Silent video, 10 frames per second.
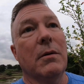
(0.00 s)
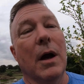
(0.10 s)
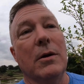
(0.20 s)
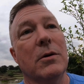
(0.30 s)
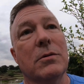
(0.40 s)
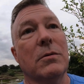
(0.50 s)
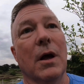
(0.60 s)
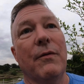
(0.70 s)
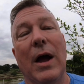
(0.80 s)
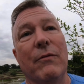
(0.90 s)
just
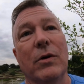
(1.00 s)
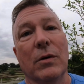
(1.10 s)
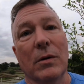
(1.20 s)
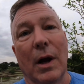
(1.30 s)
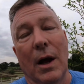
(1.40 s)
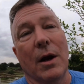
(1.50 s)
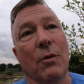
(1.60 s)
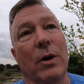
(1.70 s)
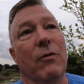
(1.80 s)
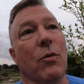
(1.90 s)
love having her. I
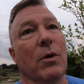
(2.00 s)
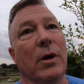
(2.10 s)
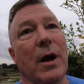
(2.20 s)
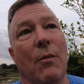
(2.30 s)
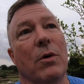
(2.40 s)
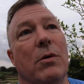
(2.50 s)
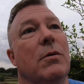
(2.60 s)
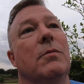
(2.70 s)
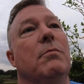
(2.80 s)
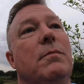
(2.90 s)
don't ever want to leave. I want
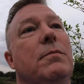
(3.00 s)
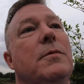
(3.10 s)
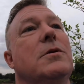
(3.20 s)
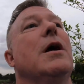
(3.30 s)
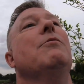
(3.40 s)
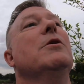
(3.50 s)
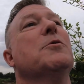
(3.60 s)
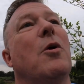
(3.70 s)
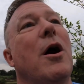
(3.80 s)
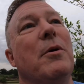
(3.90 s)
her to stay with this
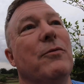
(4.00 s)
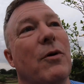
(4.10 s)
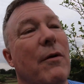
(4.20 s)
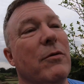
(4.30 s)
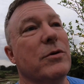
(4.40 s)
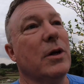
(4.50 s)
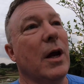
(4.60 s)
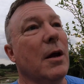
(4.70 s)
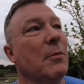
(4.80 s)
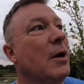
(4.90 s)
property forever if she
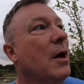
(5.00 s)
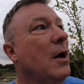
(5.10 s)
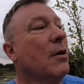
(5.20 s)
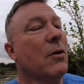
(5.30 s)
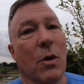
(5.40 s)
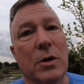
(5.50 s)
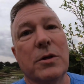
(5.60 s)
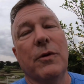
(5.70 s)
can. But of course, if you